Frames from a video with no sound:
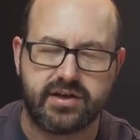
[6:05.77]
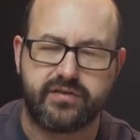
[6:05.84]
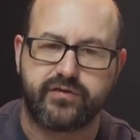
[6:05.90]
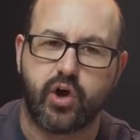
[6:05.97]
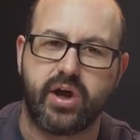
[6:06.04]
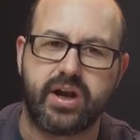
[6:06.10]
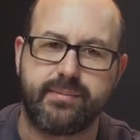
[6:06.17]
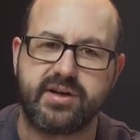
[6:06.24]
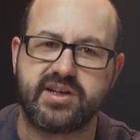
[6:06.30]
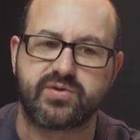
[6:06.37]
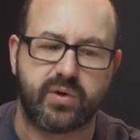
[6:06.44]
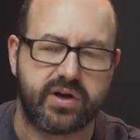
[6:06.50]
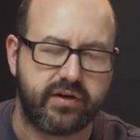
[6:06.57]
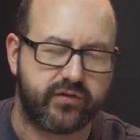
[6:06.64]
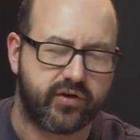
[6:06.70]
you've got an image
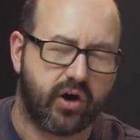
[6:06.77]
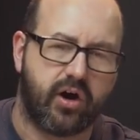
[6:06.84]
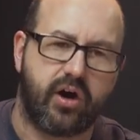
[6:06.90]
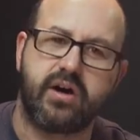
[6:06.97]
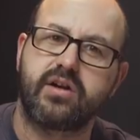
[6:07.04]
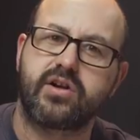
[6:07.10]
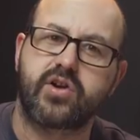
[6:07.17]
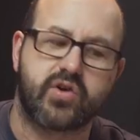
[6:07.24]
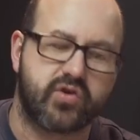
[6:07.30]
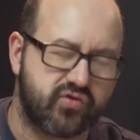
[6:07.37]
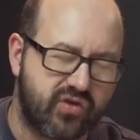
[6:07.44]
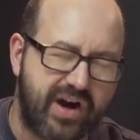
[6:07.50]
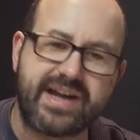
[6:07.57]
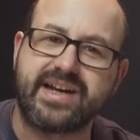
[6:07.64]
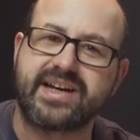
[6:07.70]
where you've got
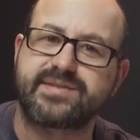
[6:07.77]
great